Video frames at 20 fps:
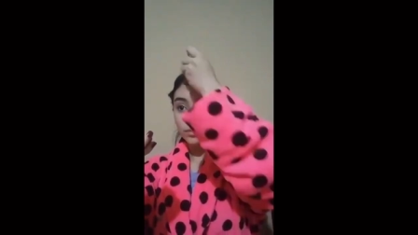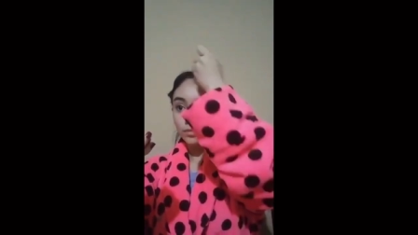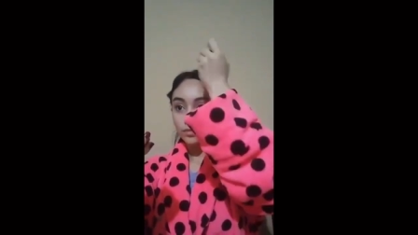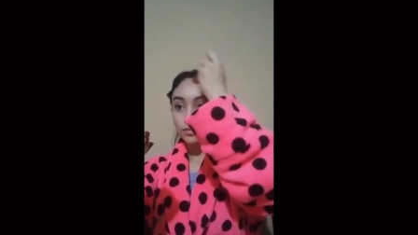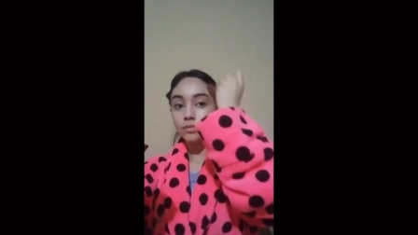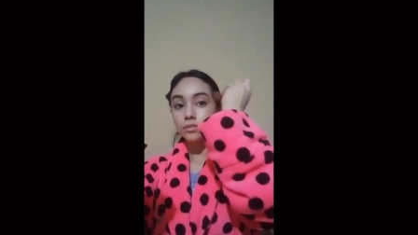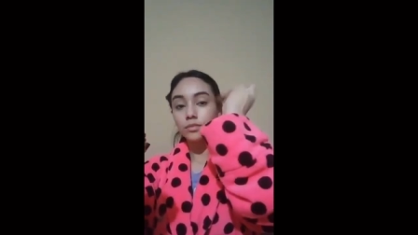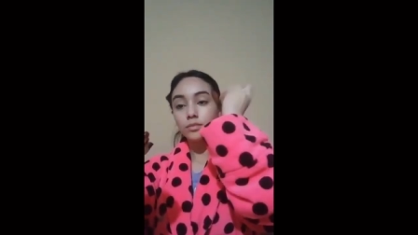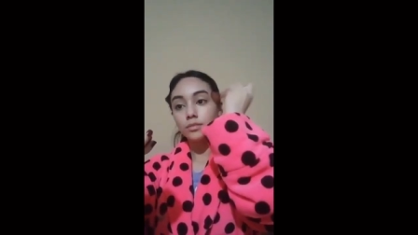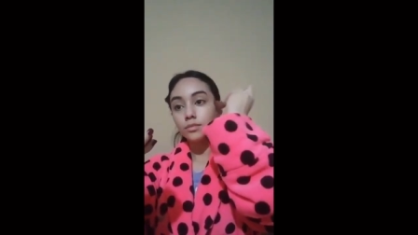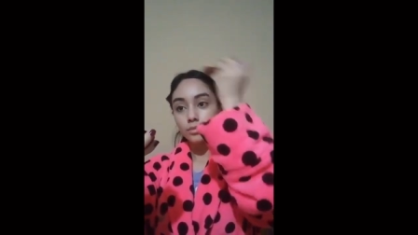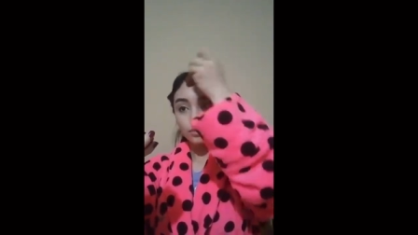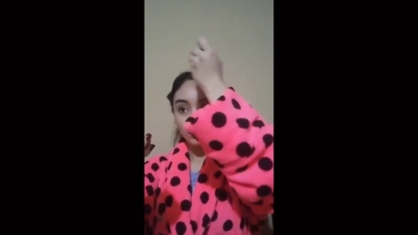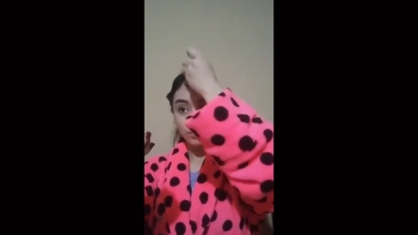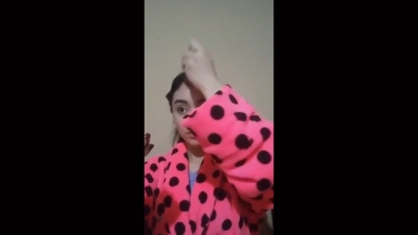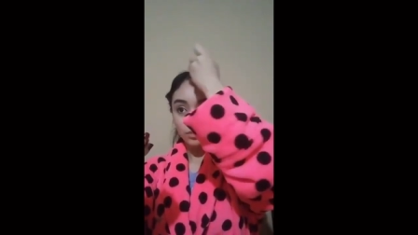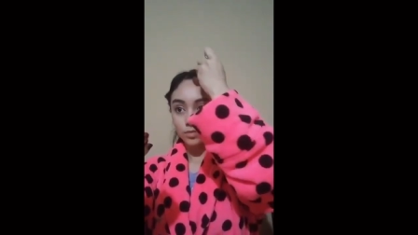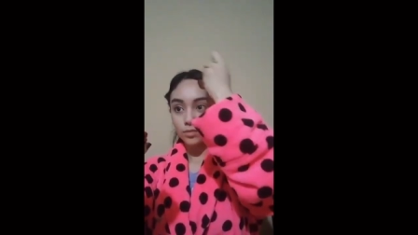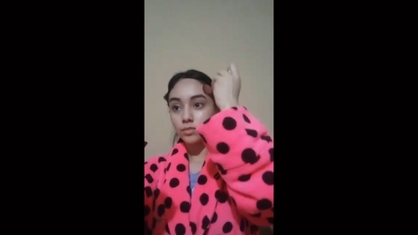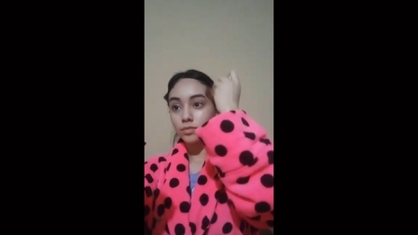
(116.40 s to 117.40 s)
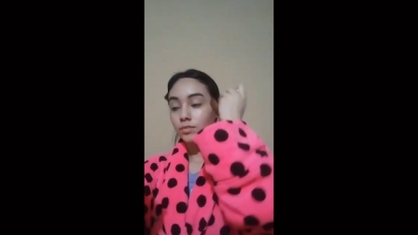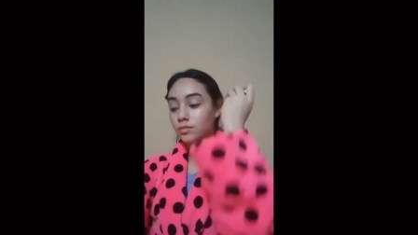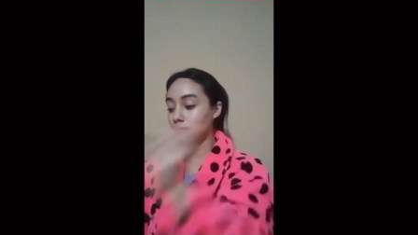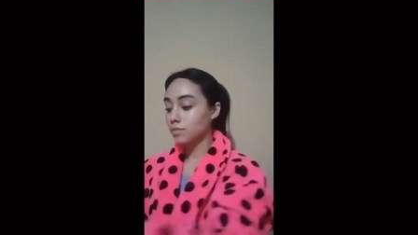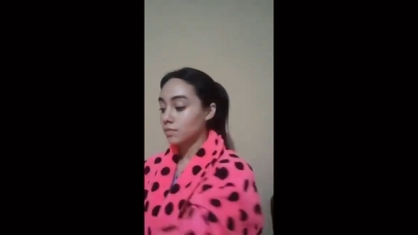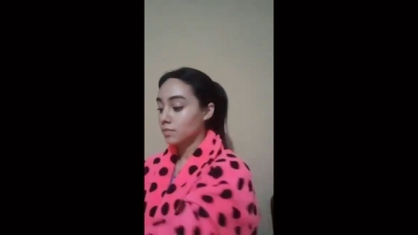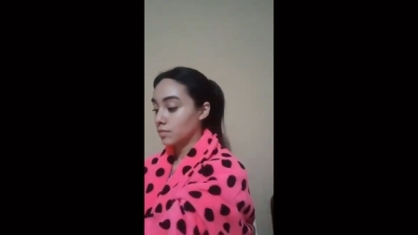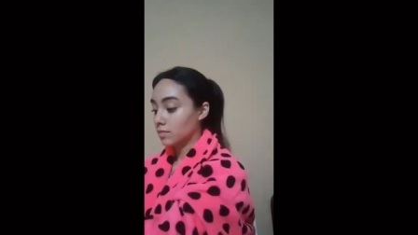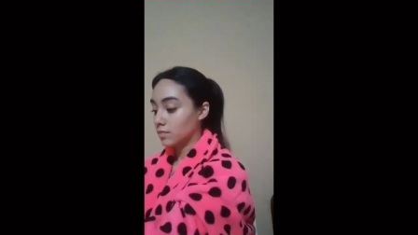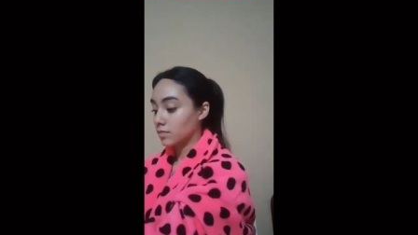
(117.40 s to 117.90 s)
I used to use
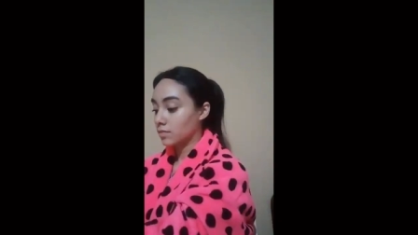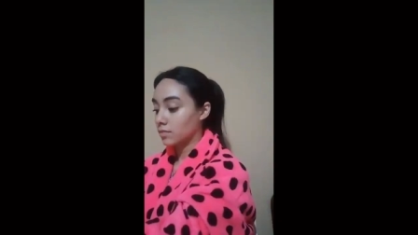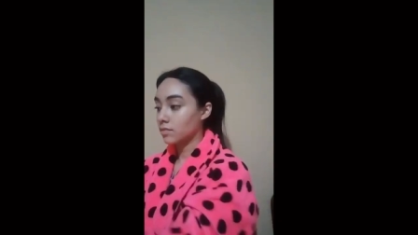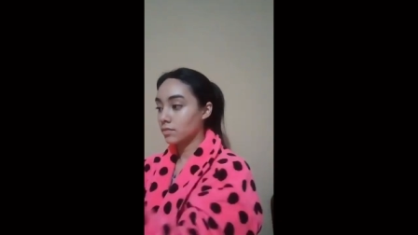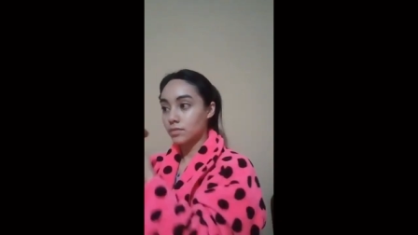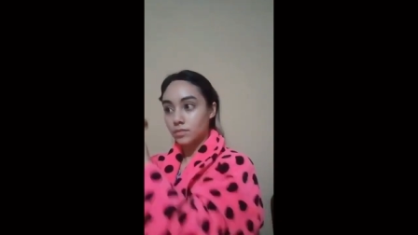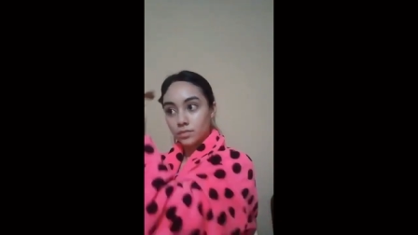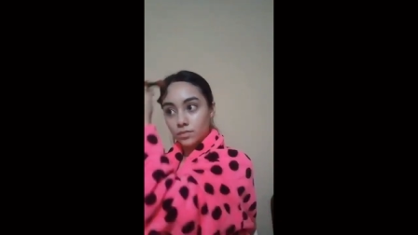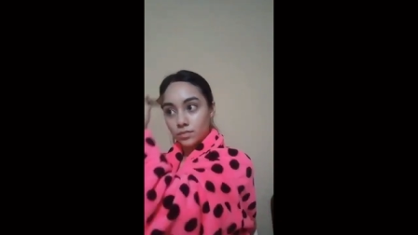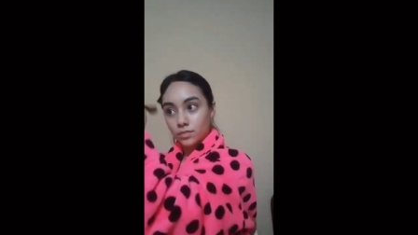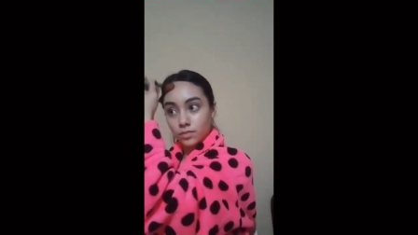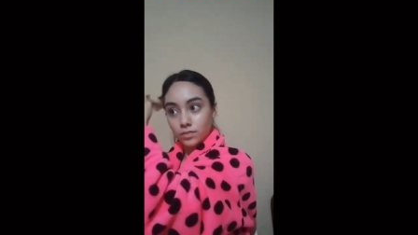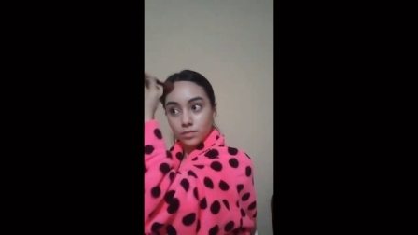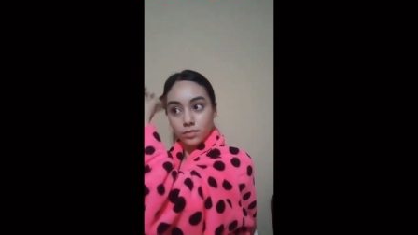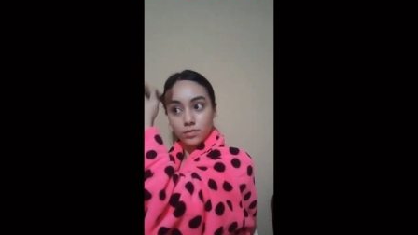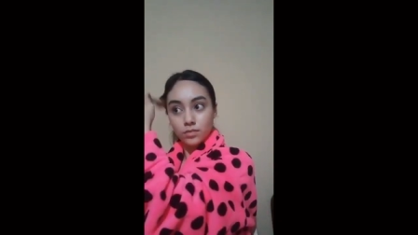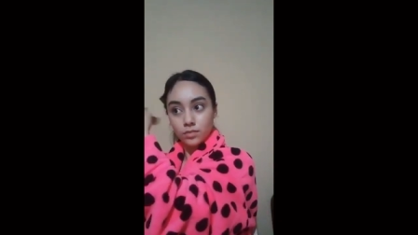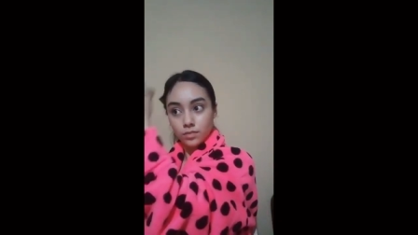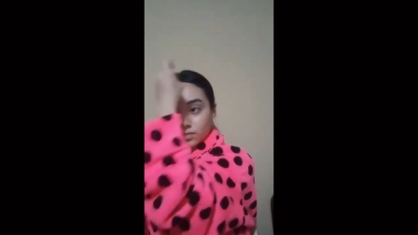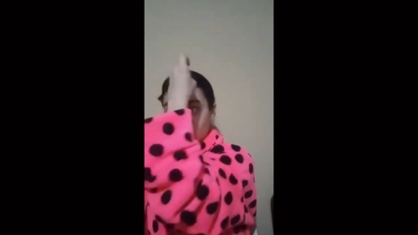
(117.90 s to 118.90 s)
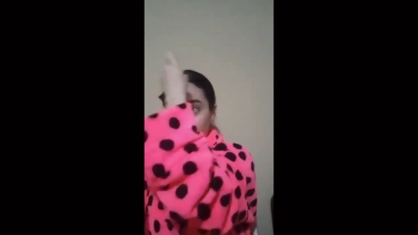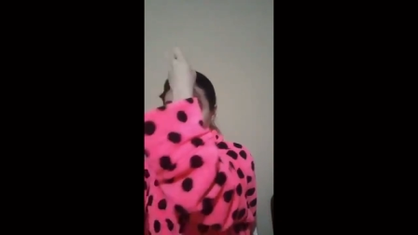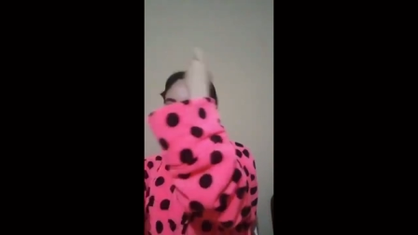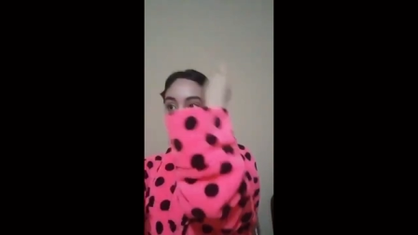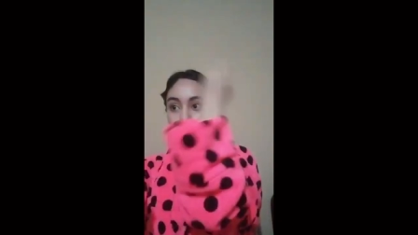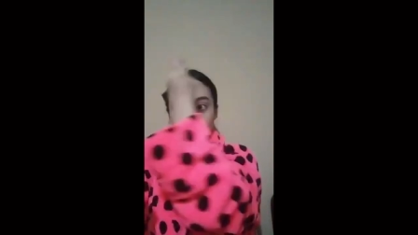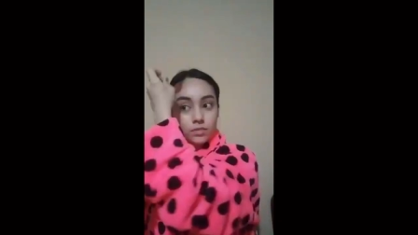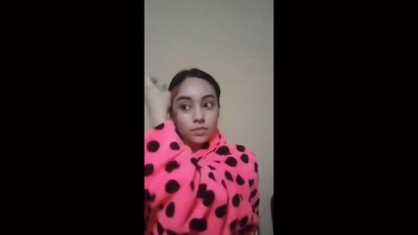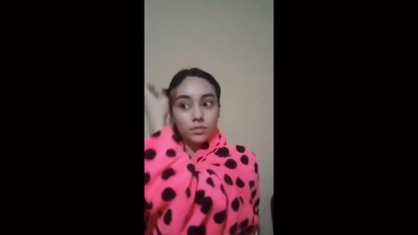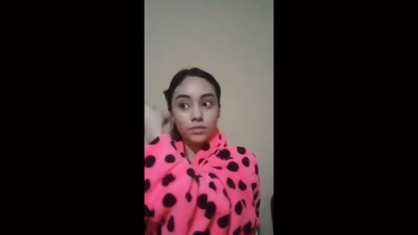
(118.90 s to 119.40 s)
one that left my skin
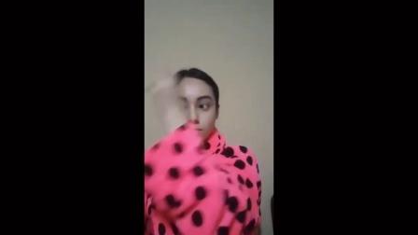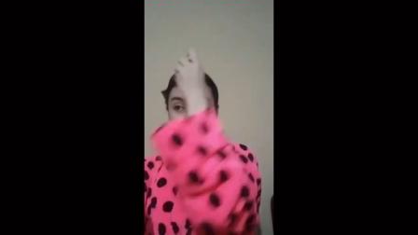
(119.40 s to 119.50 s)
reddish